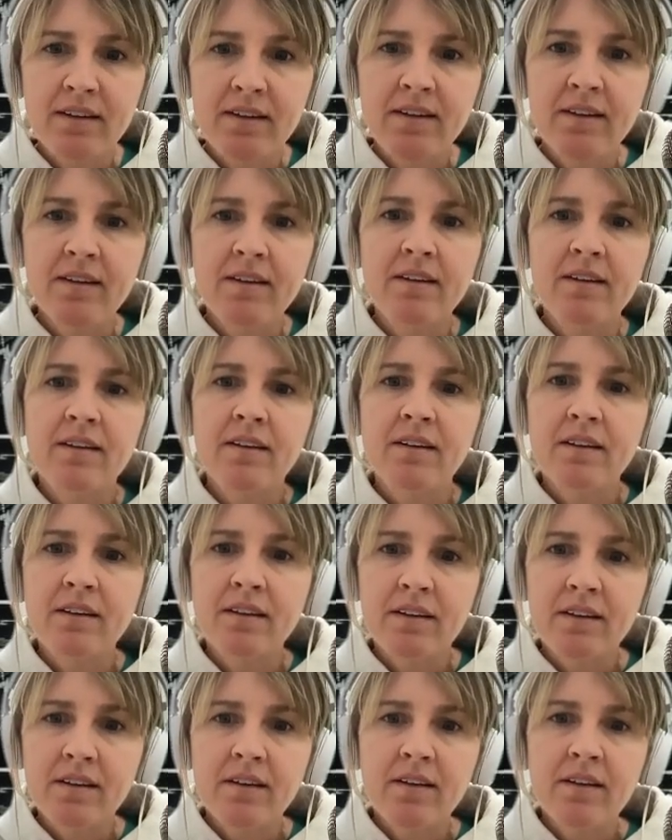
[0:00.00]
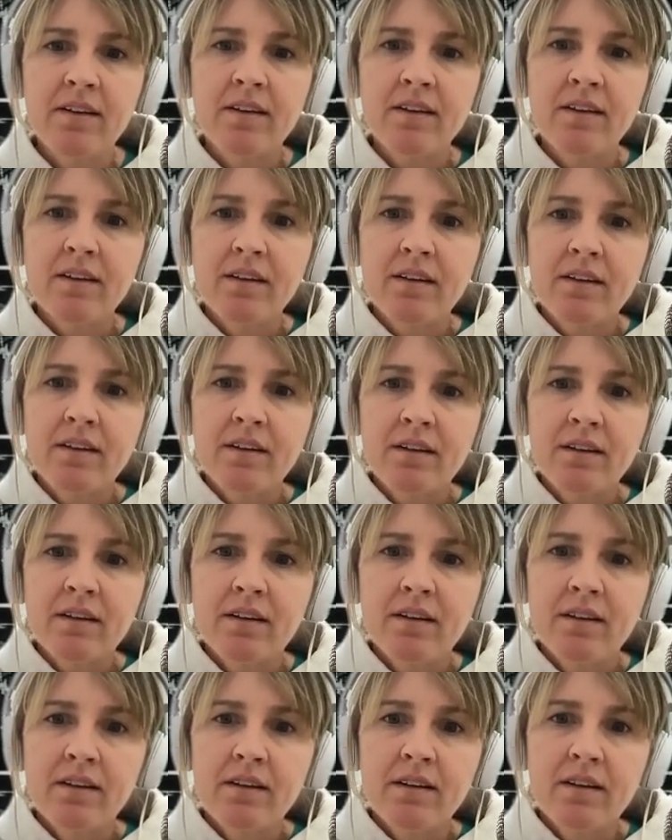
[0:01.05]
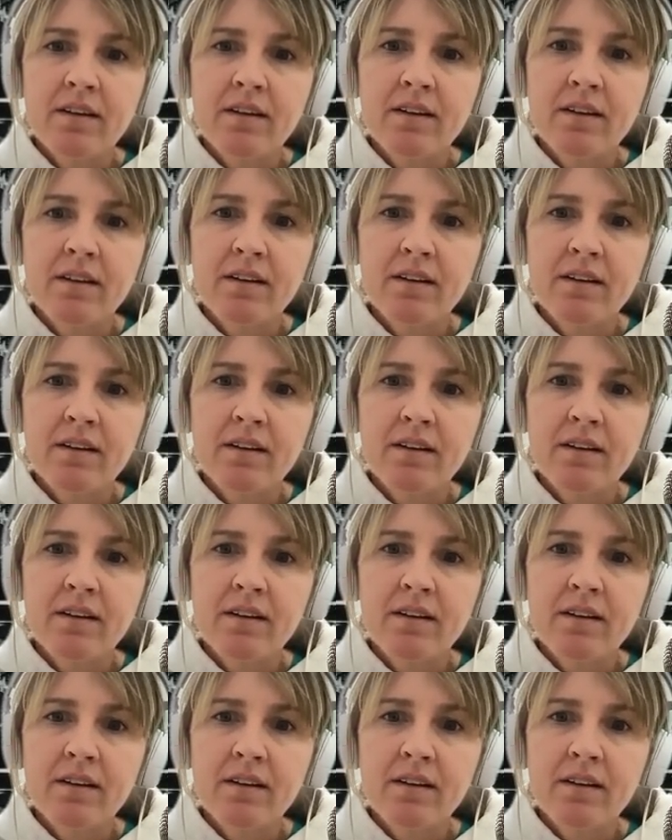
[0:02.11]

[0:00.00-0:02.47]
(not speaking)